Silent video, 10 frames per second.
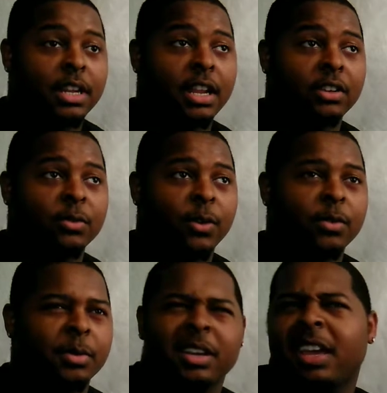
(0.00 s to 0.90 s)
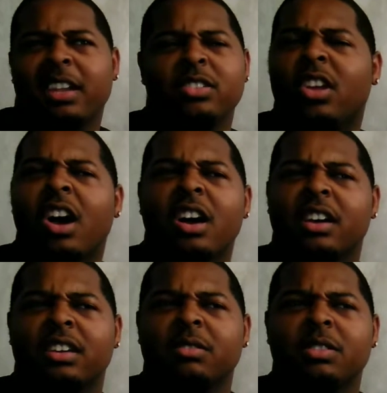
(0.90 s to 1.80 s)
down not too far from here.
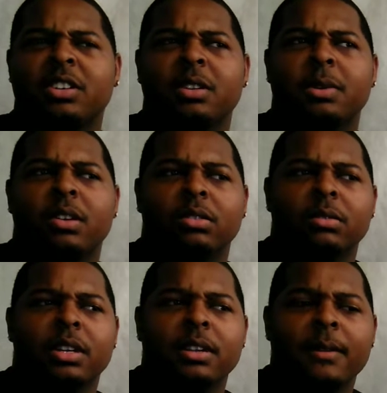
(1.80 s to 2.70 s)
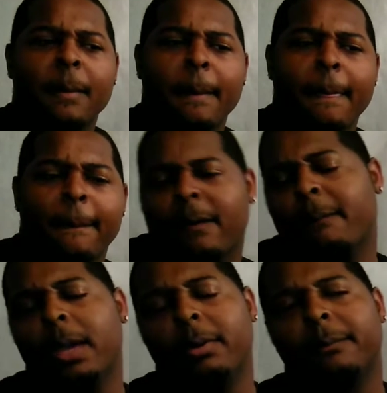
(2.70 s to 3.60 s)
No, it couldn't have been 03.
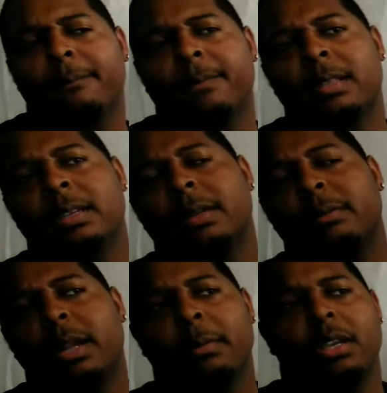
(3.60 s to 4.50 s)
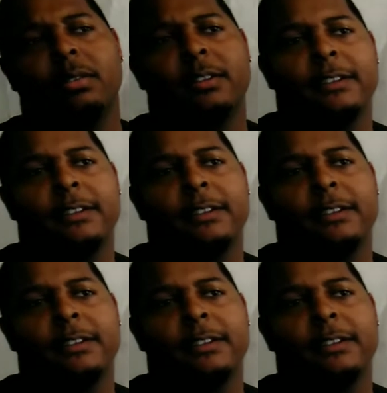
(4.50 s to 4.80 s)
Or maybe. But I mean,